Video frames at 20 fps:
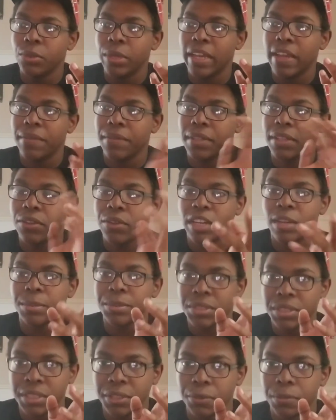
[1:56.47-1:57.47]
you have The
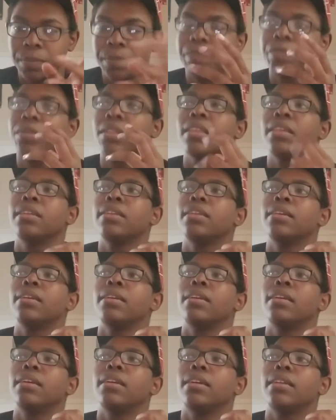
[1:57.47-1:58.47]
Incredibles 2.
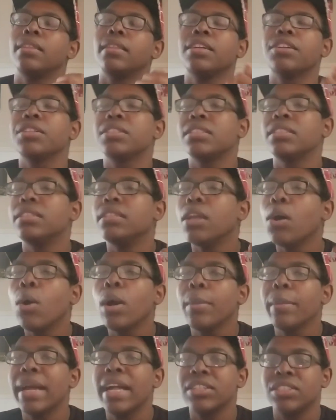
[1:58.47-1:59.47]
There is
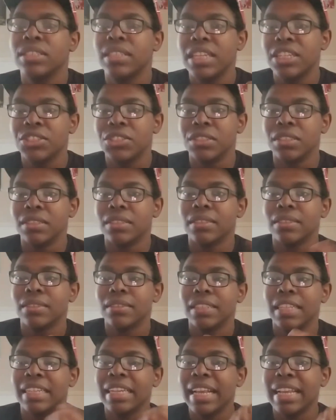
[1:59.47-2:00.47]
no imagination
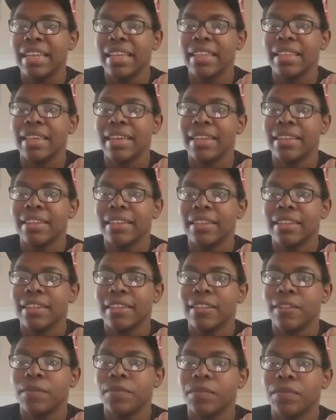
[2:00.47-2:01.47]
in any of that.
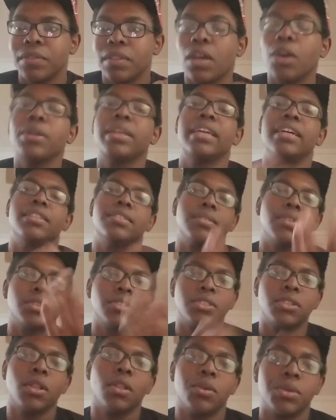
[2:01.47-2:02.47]
Oh yeah,
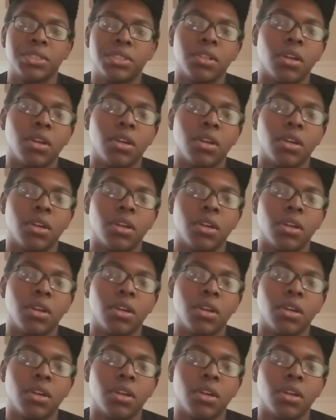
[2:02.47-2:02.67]
Solo a